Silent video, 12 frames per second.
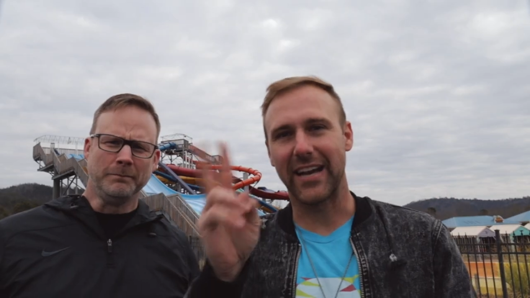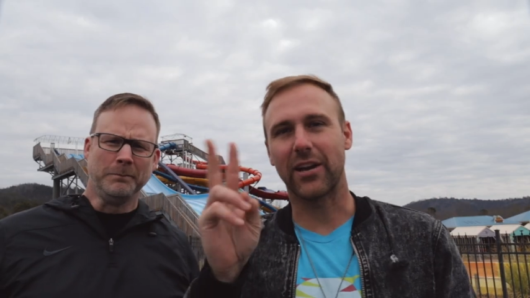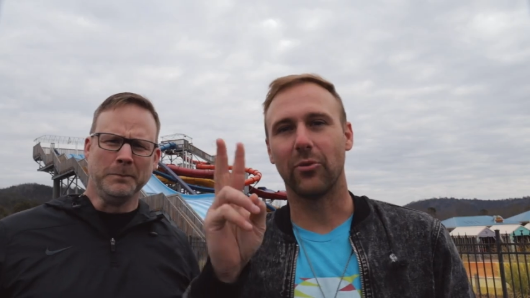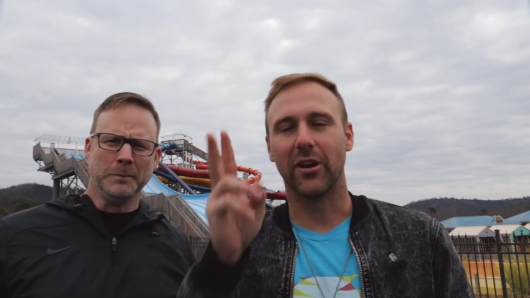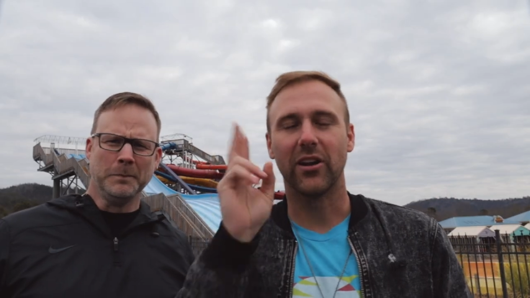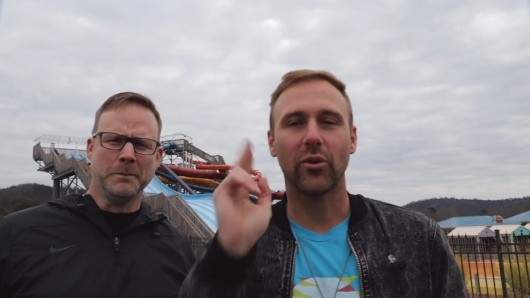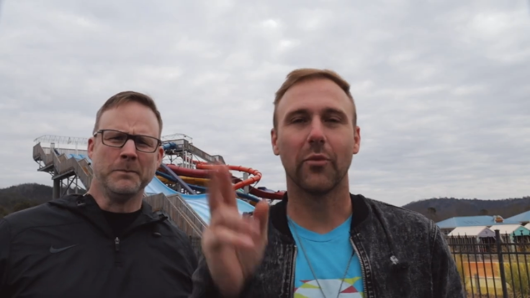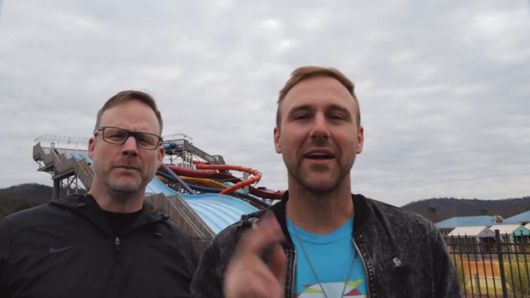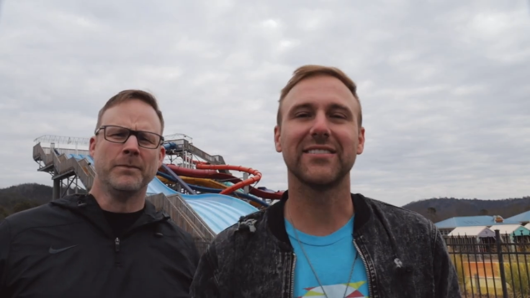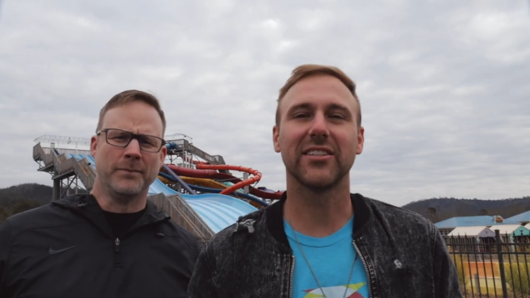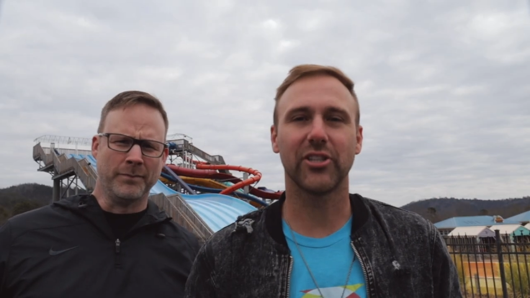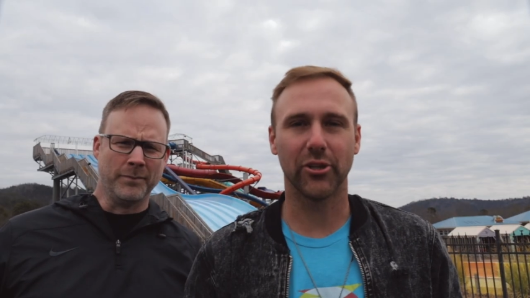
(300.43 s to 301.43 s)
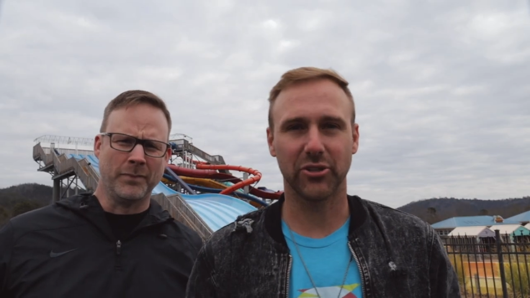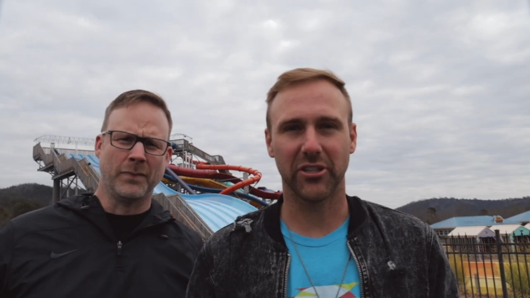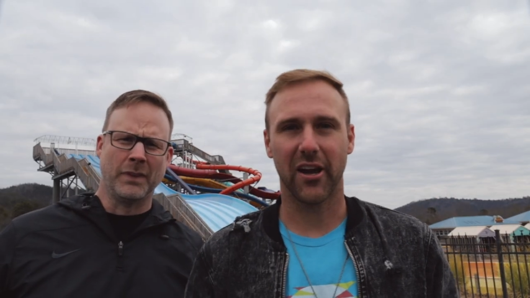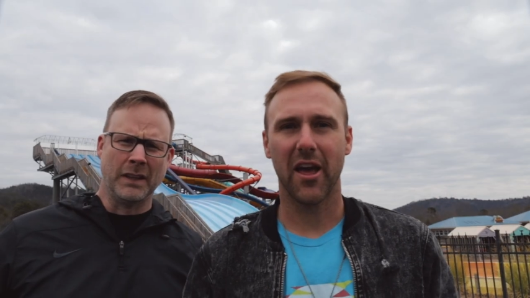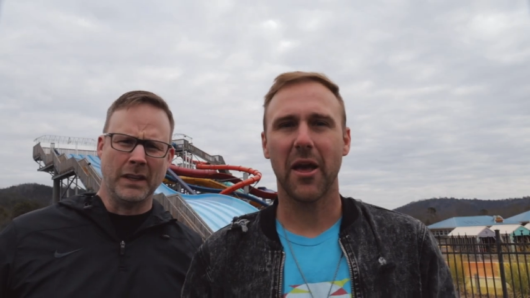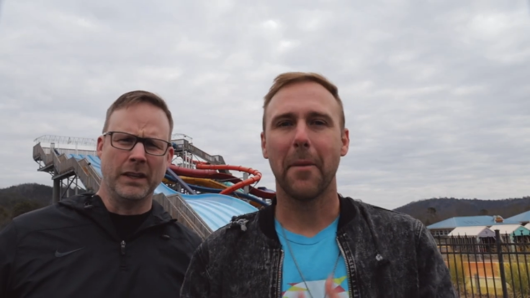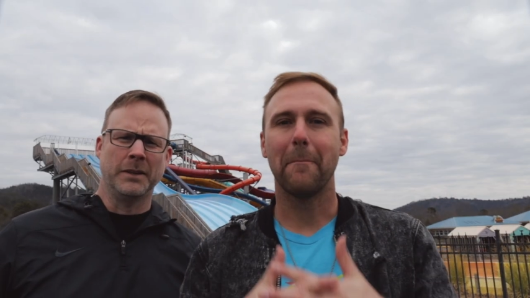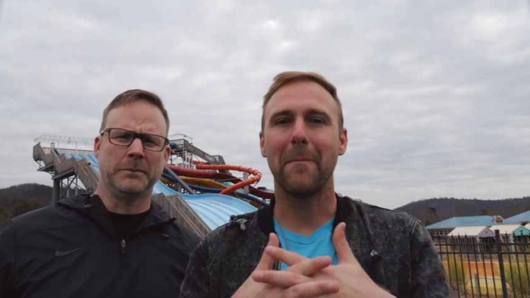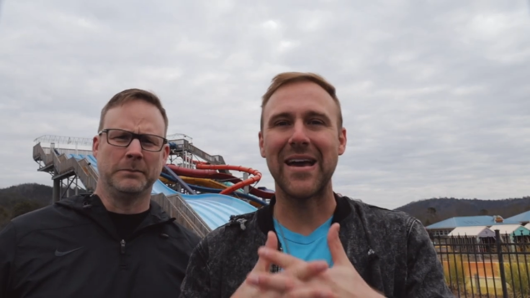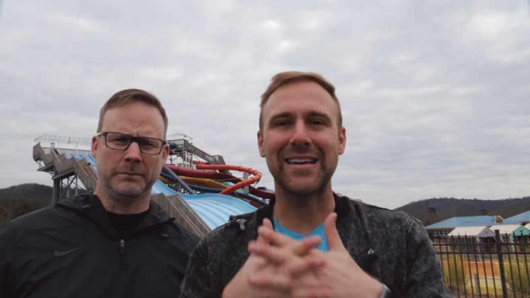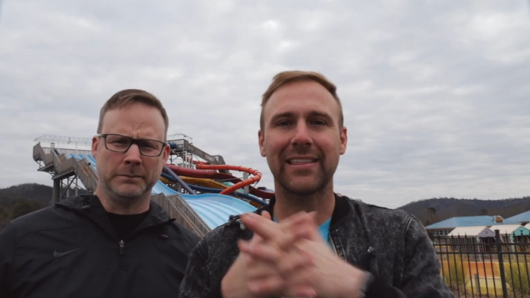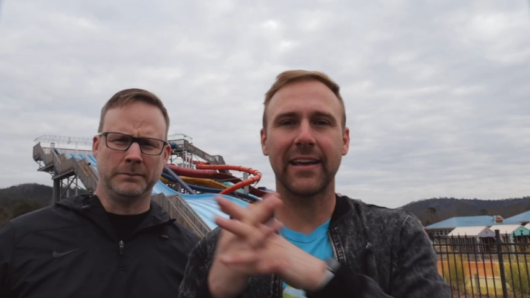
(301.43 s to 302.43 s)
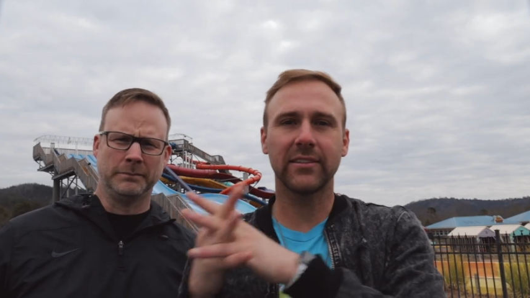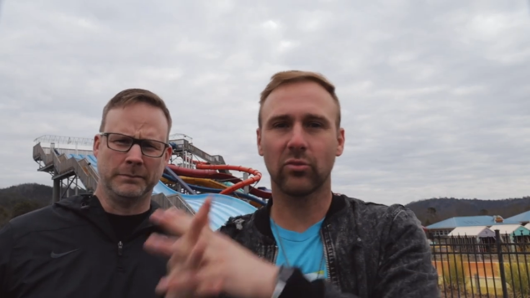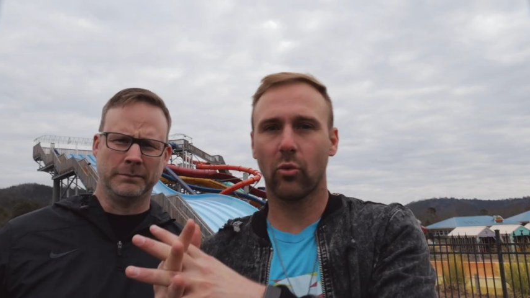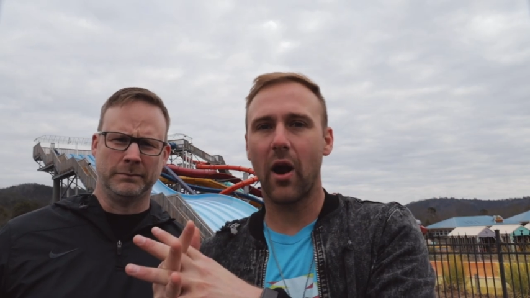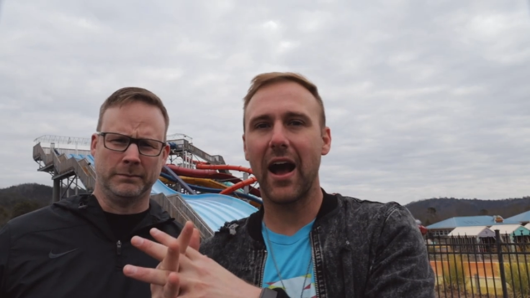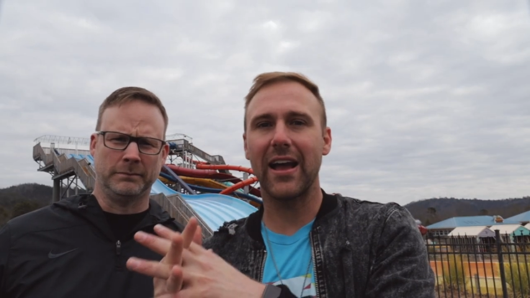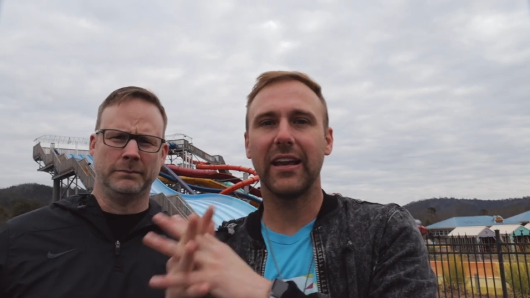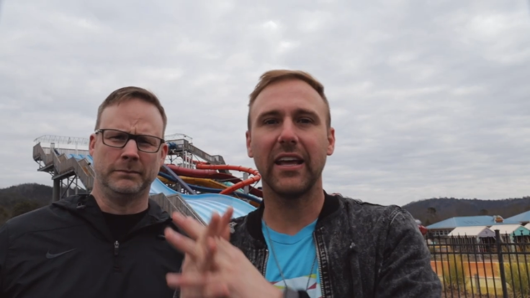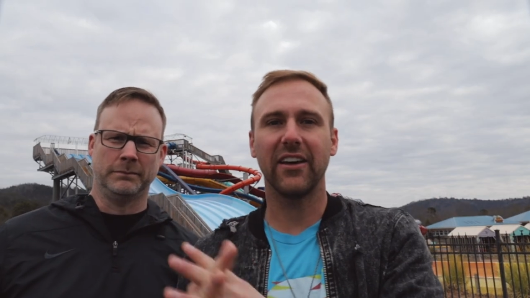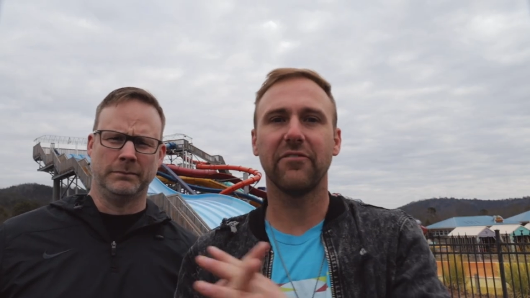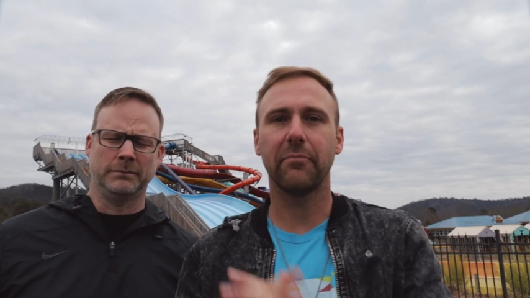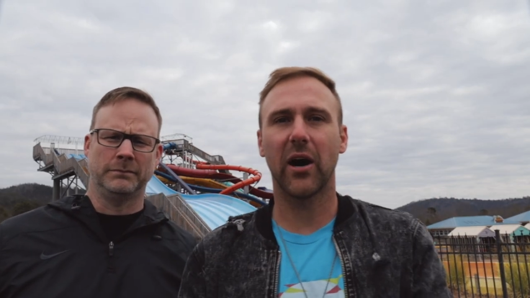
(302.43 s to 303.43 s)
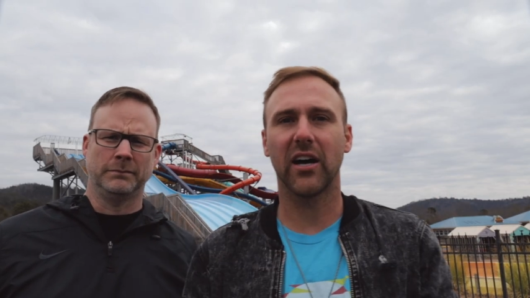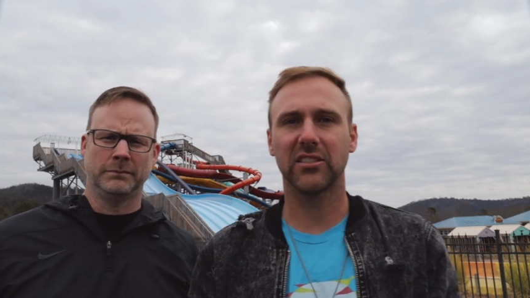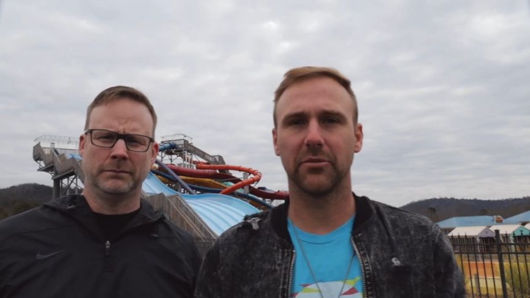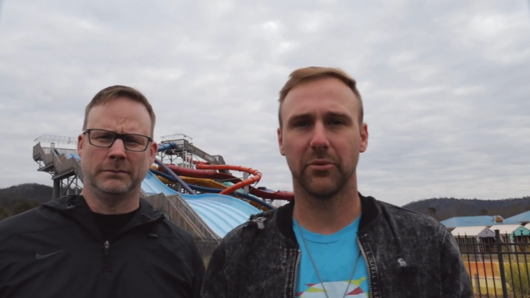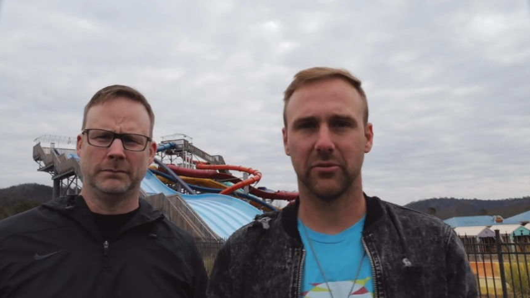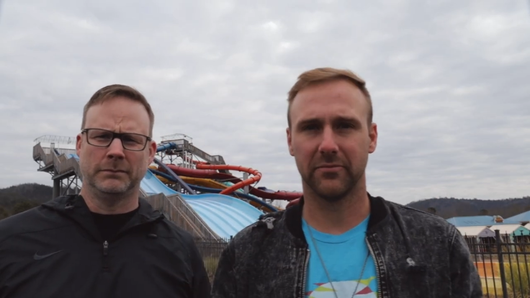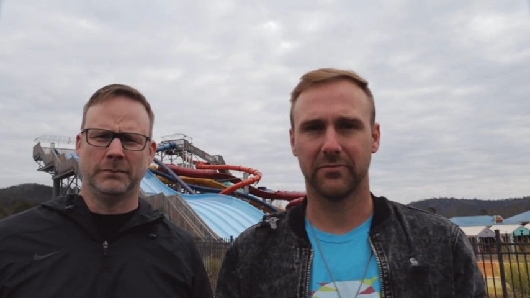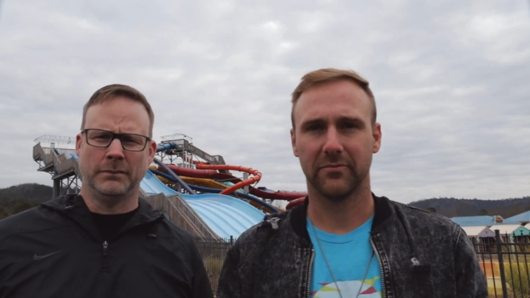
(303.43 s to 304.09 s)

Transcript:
Speaker 1: Second one, restitution. Make things right if possible.